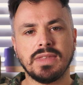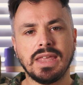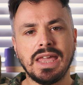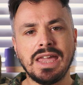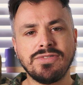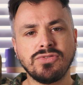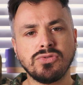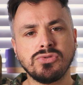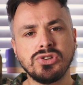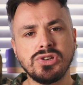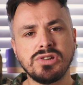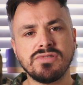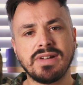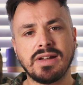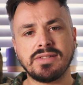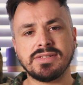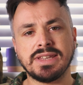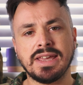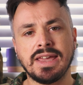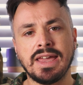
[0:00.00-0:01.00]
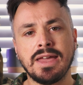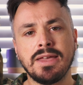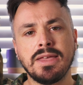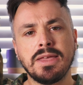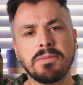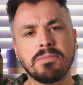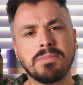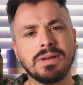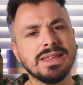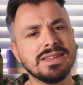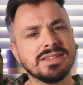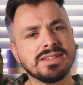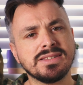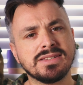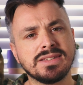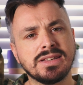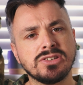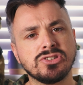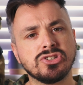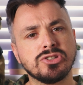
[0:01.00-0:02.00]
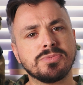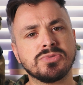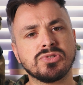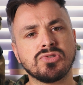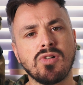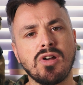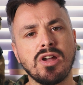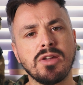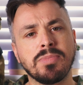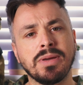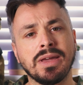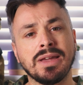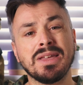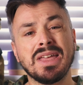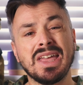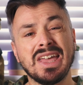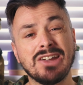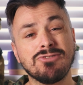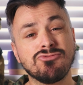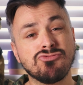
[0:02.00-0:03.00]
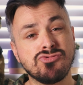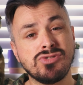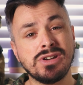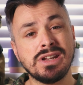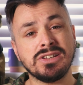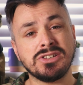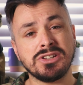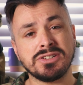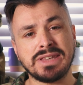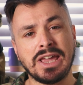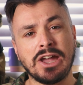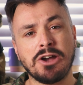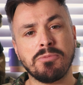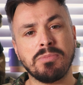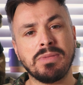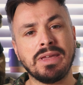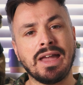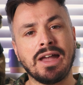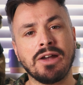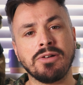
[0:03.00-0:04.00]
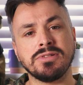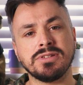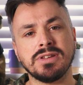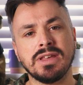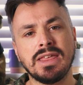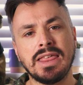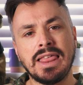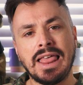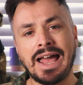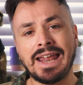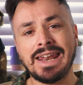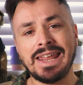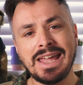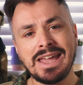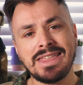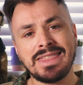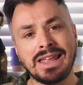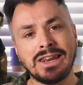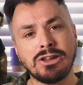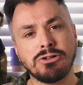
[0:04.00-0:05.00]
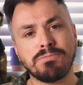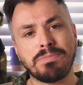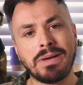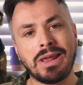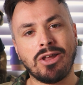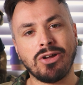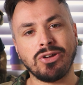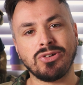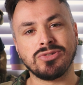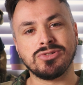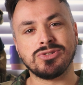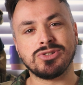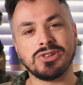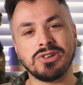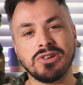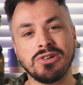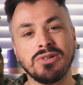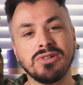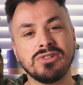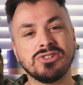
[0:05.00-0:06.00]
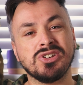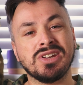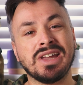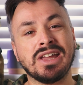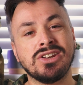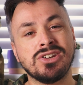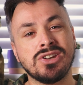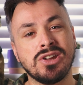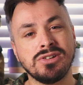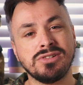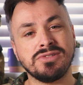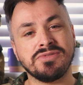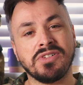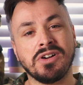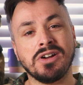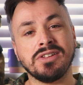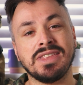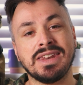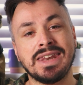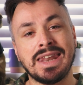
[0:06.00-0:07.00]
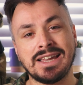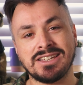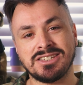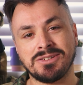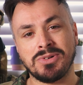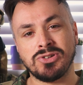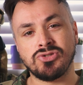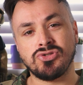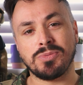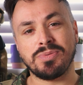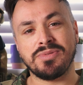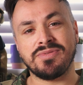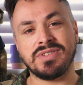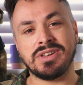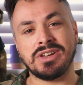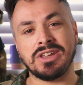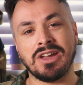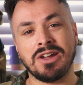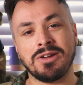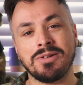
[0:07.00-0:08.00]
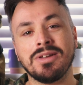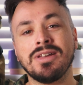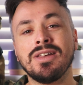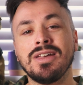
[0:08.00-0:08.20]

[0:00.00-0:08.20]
If you're new around here, please consider subscribing, it really does help me out, and hit that little bell icon too so you get notified the next time I drop a video.